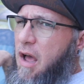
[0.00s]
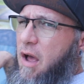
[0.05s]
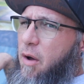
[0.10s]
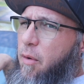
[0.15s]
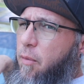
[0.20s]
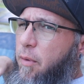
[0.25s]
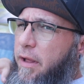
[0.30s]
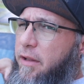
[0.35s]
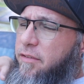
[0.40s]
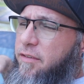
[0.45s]

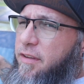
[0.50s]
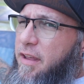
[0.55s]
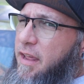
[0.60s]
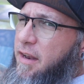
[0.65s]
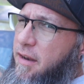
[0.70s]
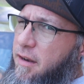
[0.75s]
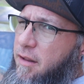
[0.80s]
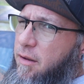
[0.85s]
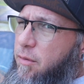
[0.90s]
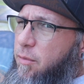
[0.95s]
wet
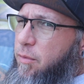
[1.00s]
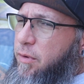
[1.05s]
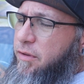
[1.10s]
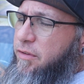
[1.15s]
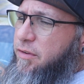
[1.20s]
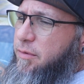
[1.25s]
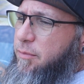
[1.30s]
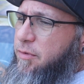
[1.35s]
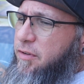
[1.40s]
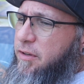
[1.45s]
sanded it with
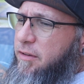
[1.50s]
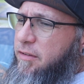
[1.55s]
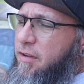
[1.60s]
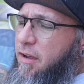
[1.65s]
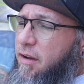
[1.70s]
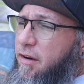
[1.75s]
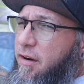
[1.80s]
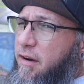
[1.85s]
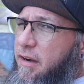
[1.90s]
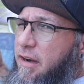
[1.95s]
some
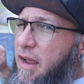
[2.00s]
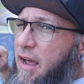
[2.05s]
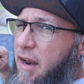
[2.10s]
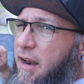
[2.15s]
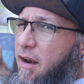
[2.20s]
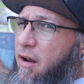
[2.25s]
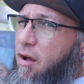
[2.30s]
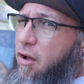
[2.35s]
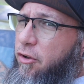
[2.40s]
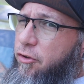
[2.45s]
600, got
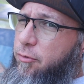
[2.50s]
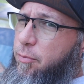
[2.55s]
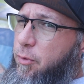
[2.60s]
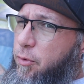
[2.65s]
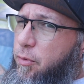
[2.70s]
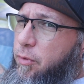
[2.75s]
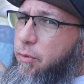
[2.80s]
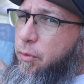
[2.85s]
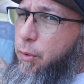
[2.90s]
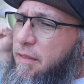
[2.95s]
it all
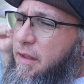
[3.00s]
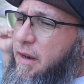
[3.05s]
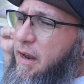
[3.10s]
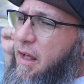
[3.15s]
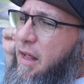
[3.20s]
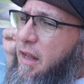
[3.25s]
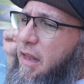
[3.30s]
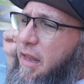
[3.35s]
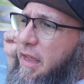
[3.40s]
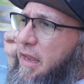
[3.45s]
smooth. Then
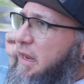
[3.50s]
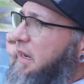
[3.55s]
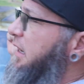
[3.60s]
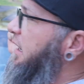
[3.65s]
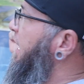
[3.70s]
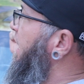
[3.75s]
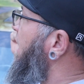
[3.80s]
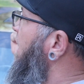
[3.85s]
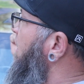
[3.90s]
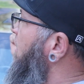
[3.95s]
I laid
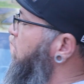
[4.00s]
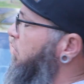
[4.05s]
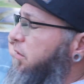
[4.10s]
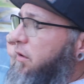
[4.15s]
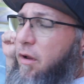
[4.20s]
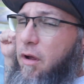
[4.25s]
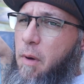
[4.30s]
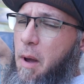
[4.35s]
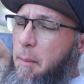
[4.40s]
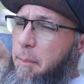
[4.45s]

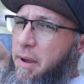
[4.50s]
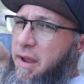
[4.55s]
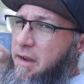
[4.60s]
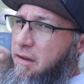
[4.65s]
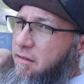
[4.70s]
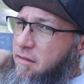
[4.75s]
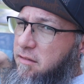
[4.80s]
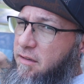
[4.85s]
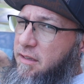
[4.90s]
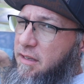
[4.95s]
down my
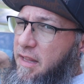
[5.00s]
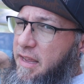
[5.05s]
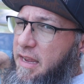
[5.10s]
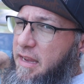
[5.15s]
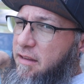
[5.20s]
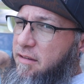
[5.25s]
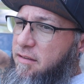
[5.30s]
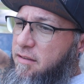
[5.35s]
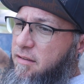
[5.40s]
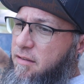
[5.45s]
paisley
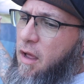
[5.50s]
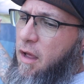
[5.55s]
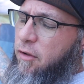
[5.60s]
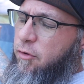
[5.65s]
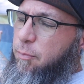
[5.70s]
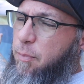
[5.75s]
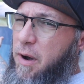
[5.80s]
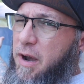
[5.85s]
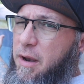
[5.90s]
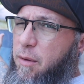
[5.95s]
lace. I
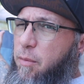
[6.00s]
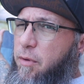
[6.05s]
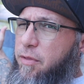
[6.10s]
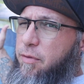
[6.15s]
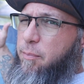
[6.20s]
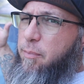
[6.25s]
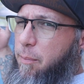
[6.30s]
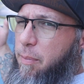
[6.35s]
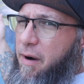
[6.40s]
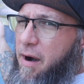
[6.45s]
sprayed it
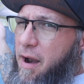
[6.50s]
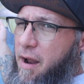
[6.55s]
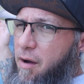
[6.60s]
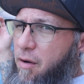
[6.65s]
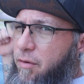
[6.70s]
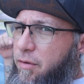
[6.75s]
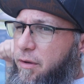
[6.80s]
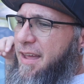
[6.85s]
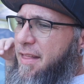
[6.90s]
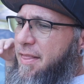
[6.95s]
with
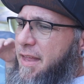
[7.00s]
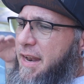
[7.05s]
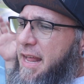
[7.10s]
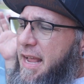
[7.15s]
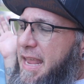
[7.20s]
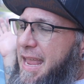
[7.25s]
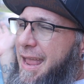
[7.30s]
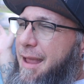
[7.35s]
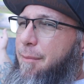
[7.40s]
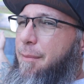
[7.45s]
brown, and then I
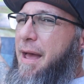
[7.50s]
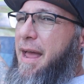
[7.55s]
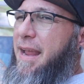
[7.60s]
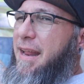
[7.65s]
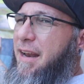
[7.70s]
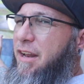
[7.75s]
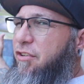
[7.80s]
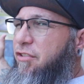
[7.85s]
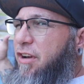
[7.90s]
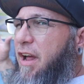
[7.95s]
came back
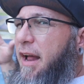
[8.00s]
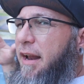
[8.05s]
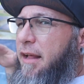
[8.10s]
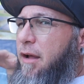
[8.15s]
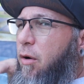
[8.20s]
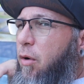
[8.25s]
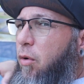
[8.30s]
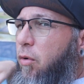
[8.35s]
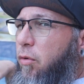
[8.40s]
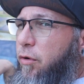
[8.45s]
and I shot
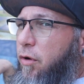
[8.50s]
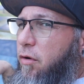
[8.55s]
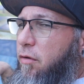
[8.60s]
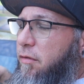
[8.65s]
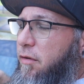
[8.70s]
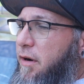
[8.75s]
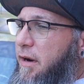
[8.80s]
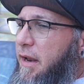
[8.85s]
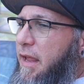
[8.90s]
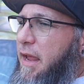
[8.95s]
gold
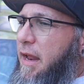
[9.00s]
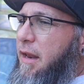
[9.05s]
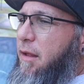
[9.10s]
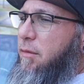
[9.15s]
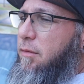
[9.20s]
over it, and it